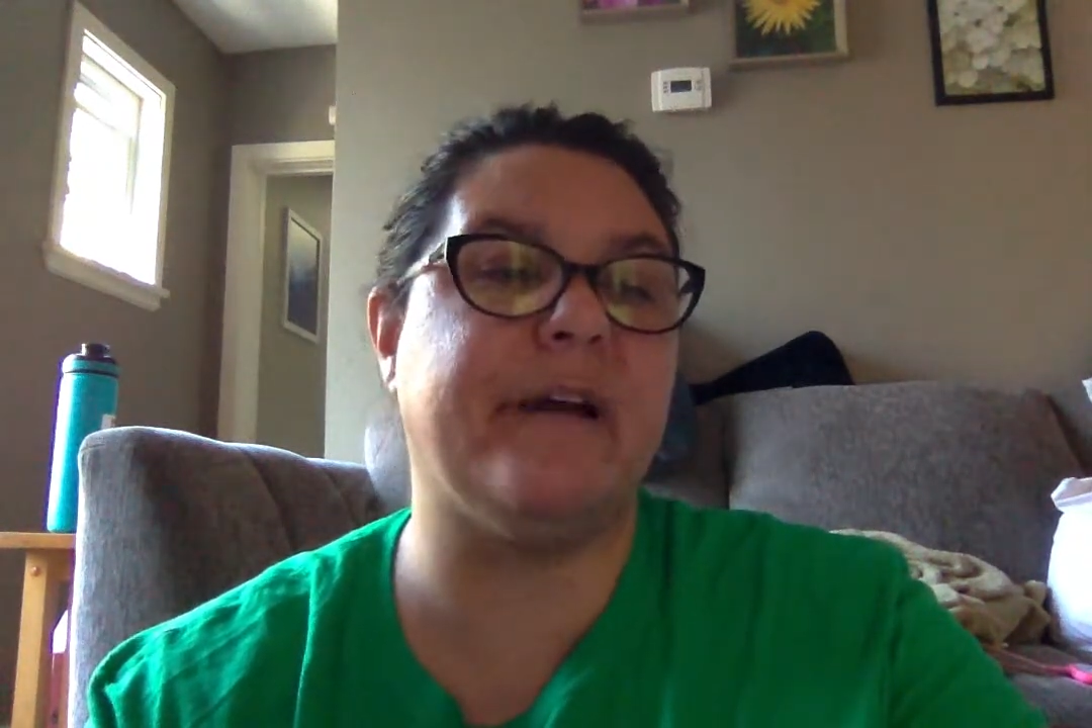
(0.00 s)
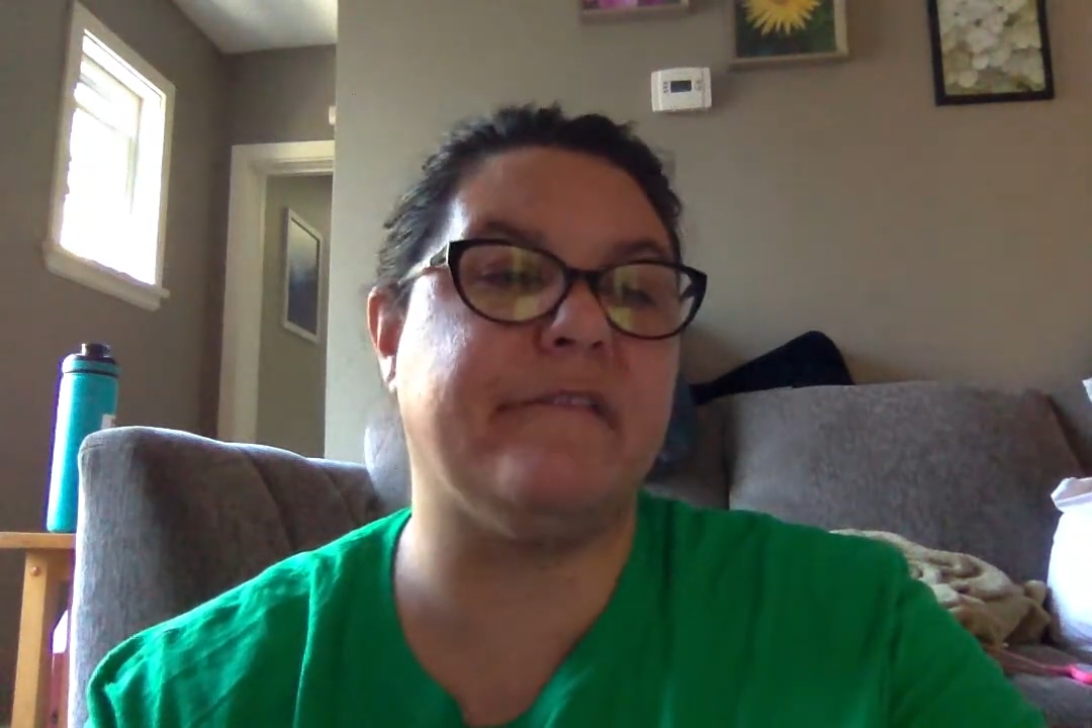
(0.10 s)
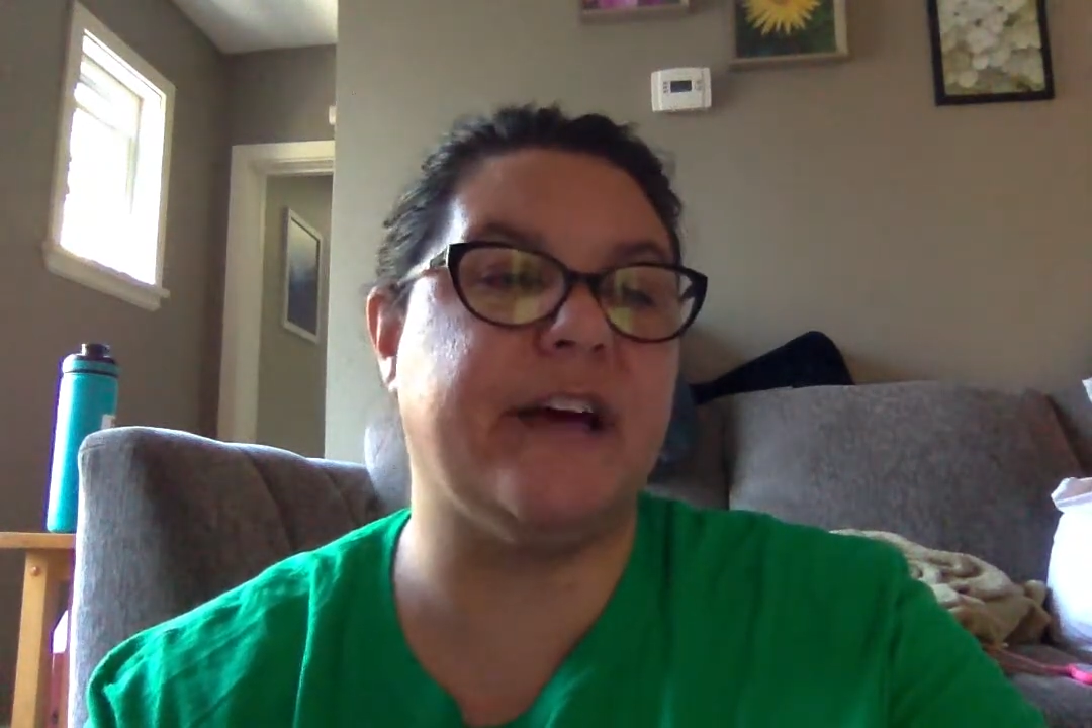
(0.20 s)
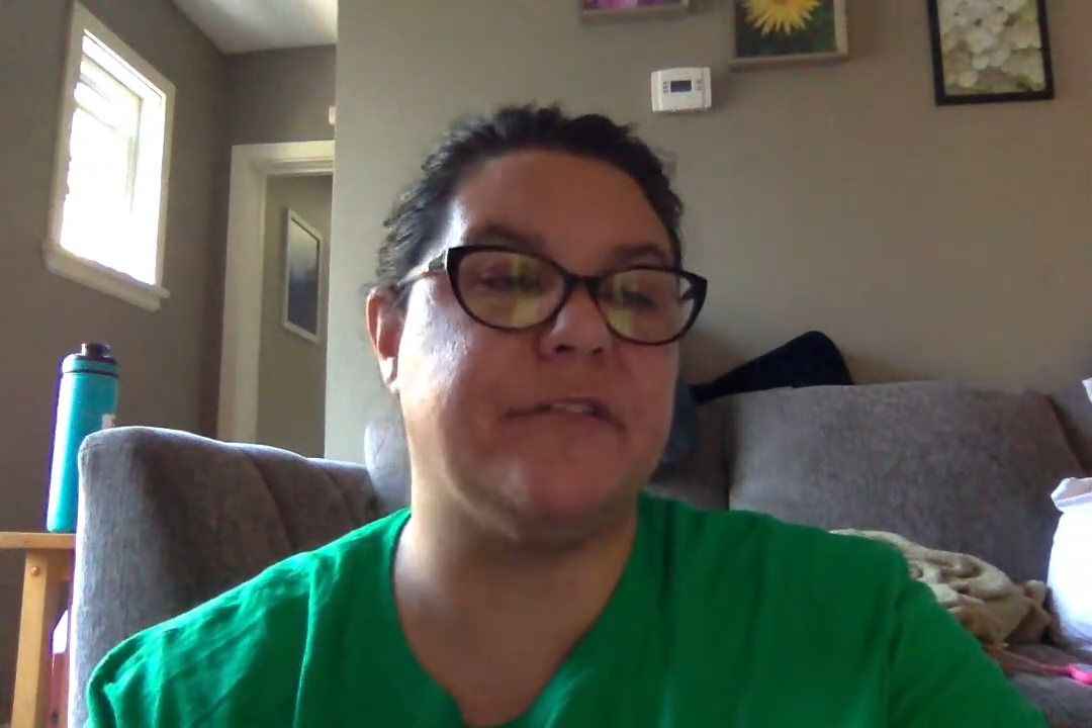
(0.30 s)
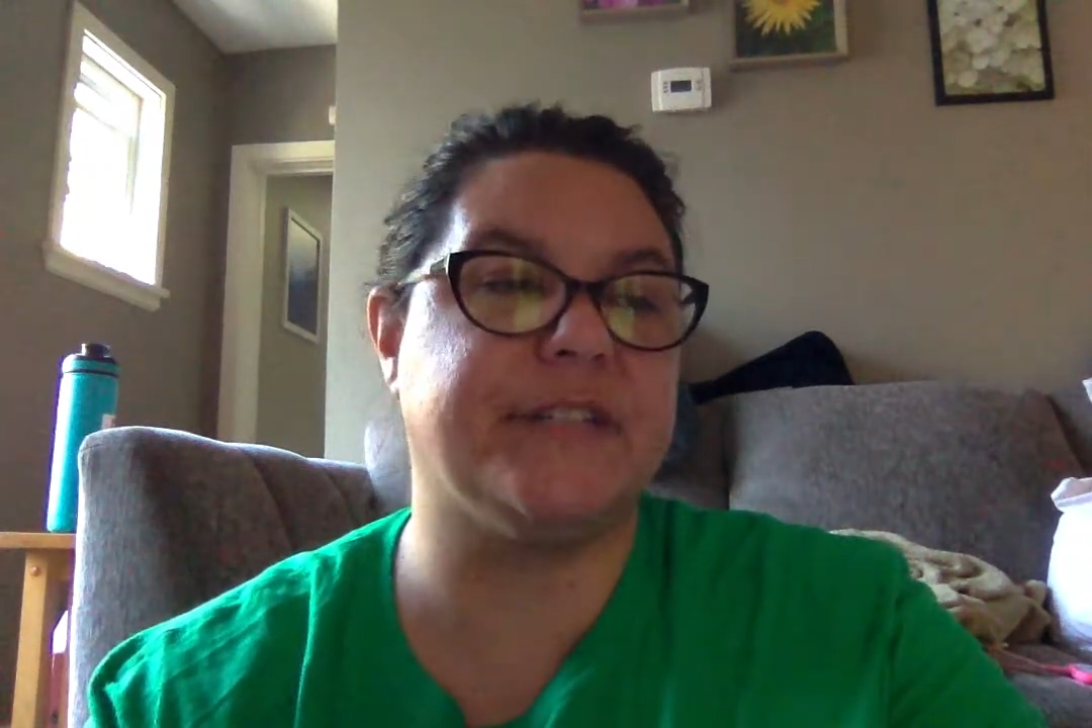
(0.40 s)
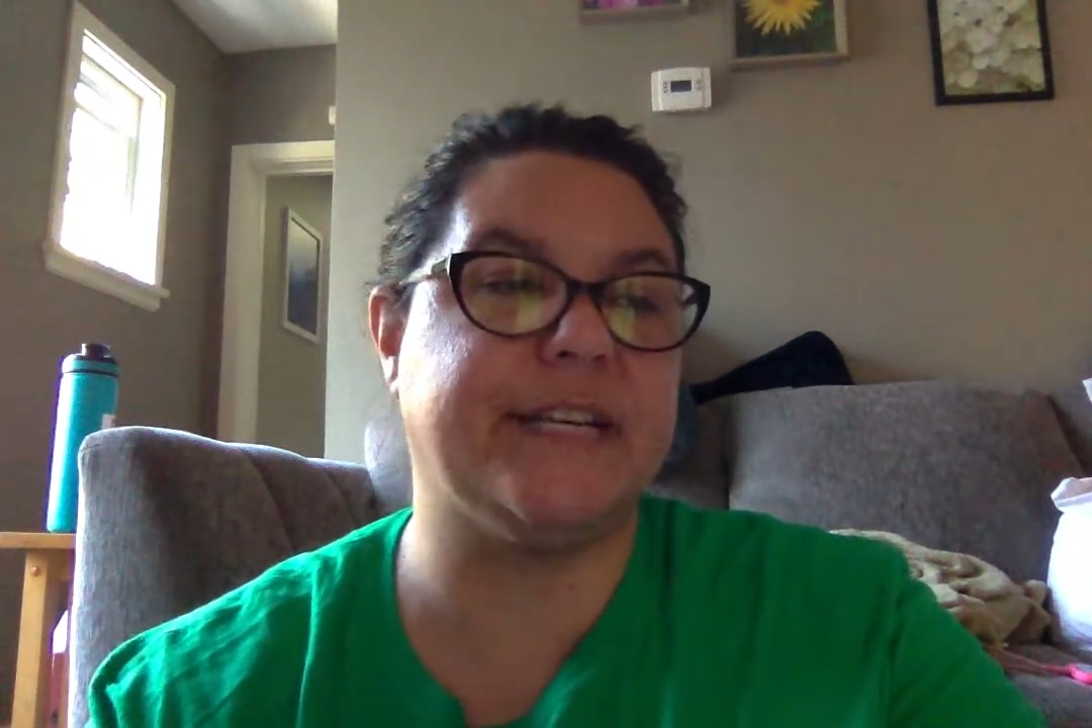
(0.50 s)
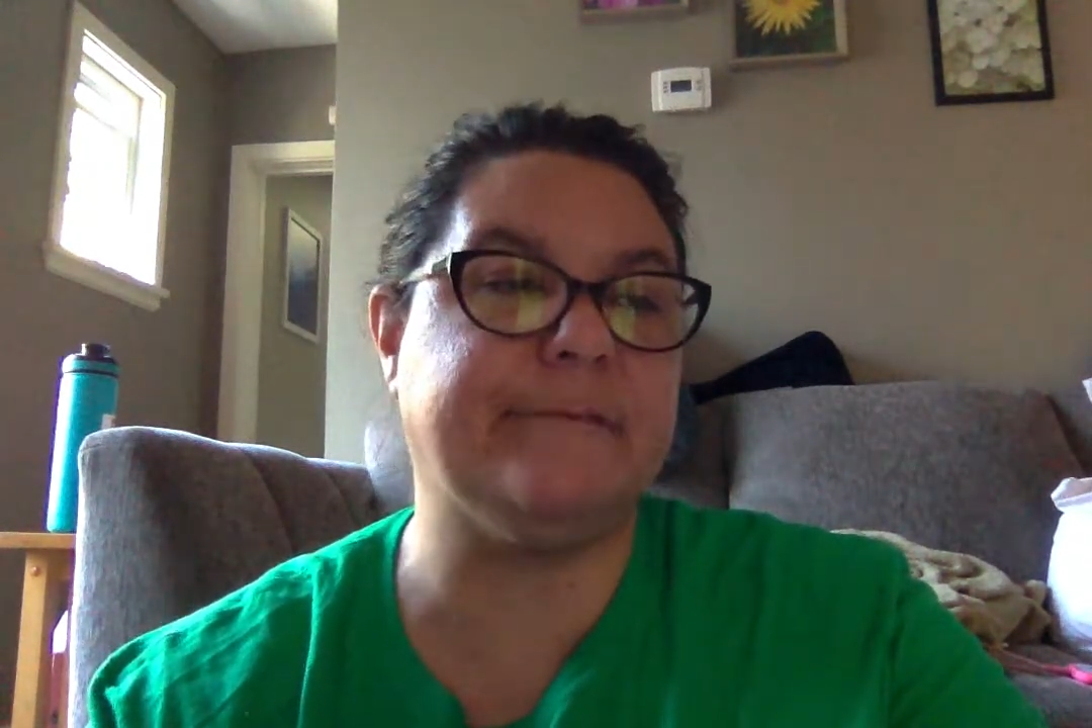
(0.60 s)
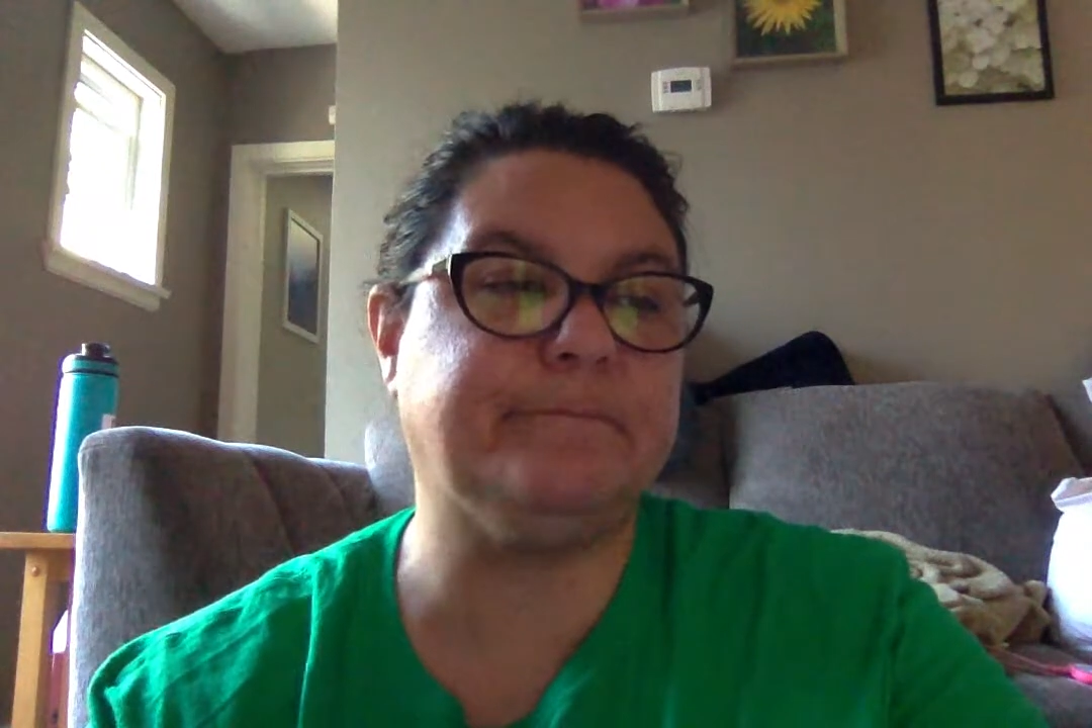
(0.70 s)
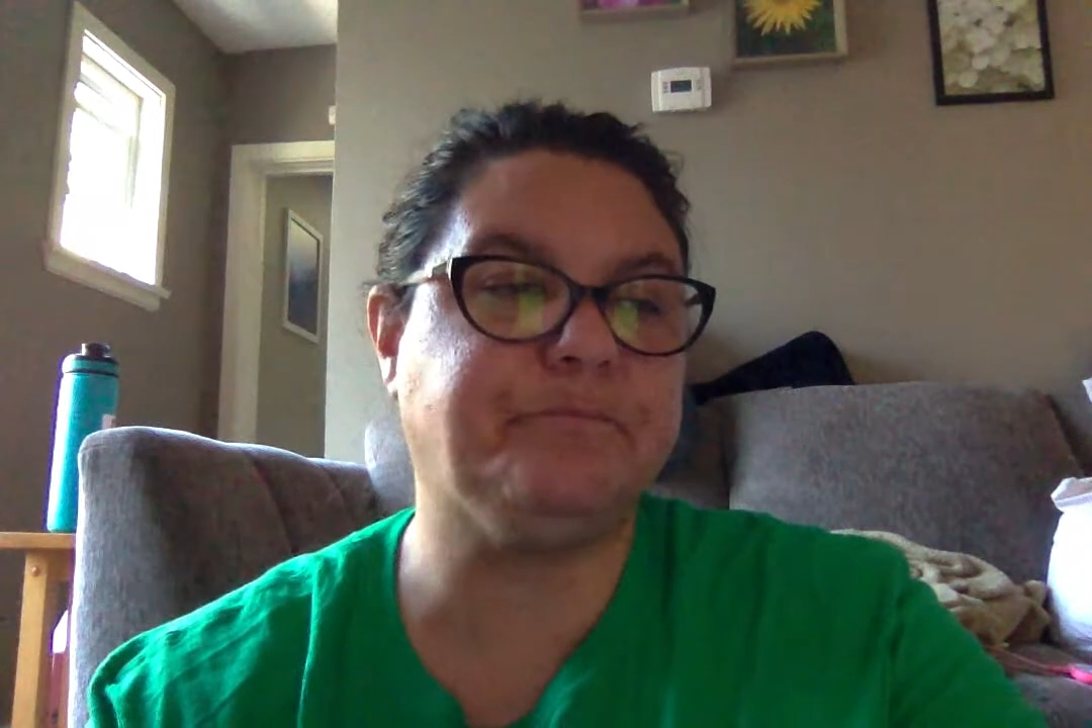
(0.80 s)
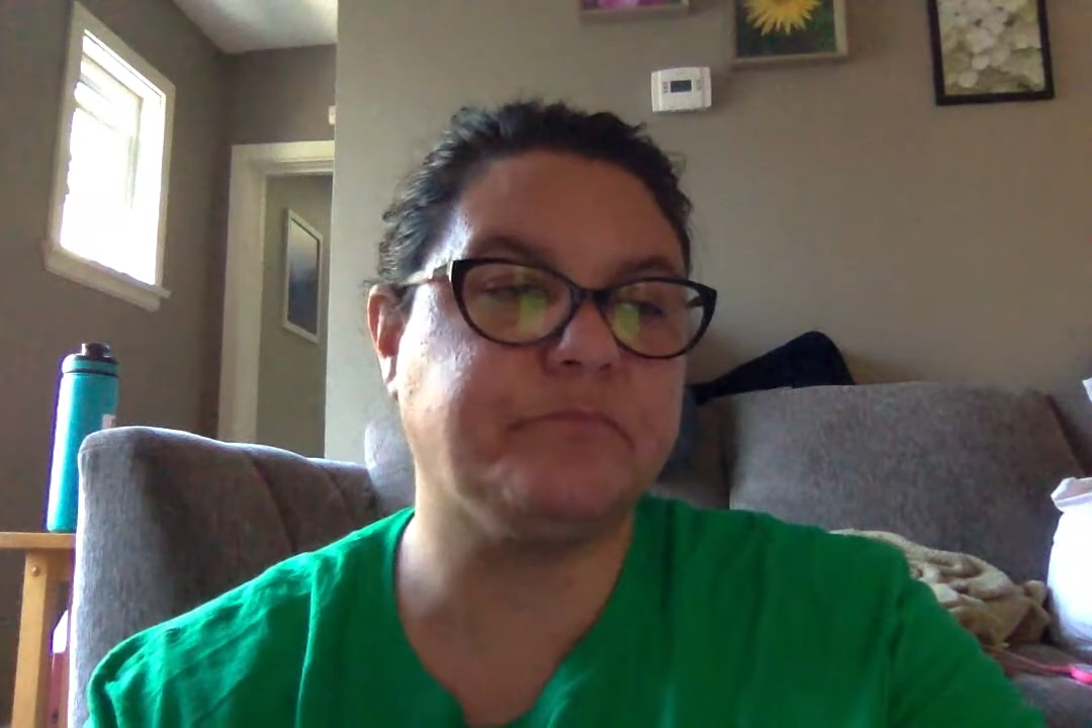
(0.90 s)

my father said.